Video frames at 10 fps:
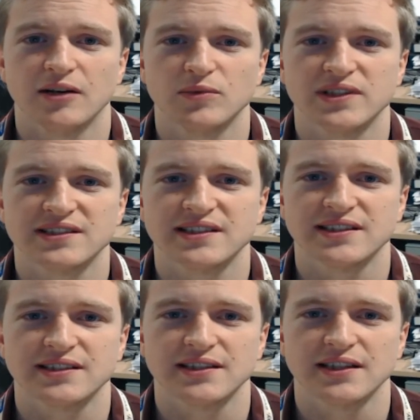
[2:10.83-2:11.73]
we're
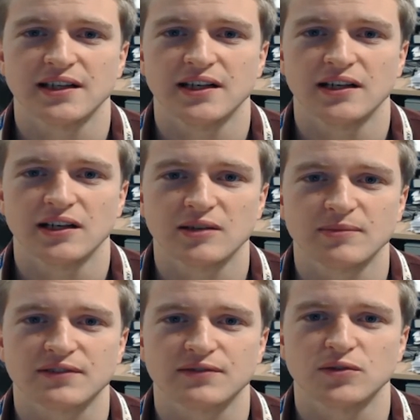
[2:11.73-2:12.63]
seeing line
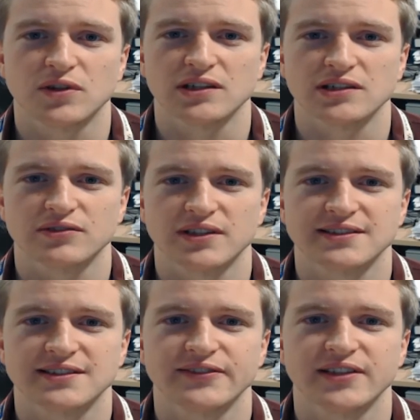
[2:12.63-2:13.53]
pack forecasts around
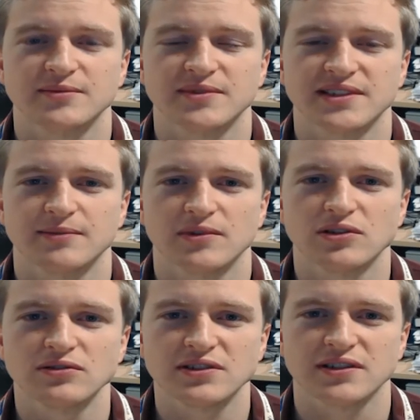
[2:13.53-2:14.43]
7 MCM
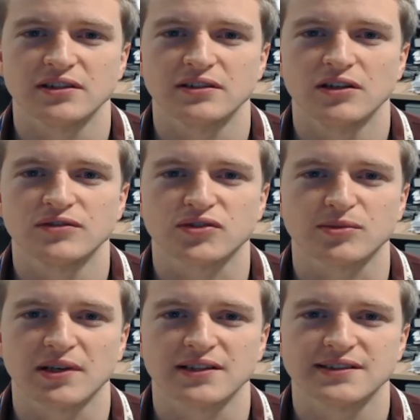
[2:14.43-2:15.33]
long, so
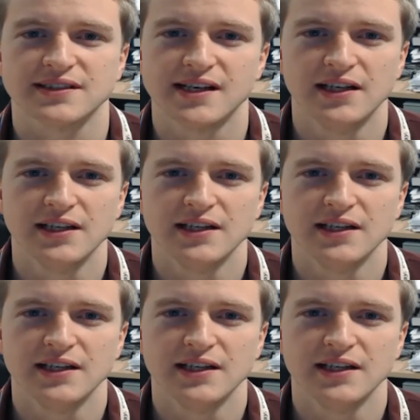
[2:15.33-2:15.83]
oversupplied today.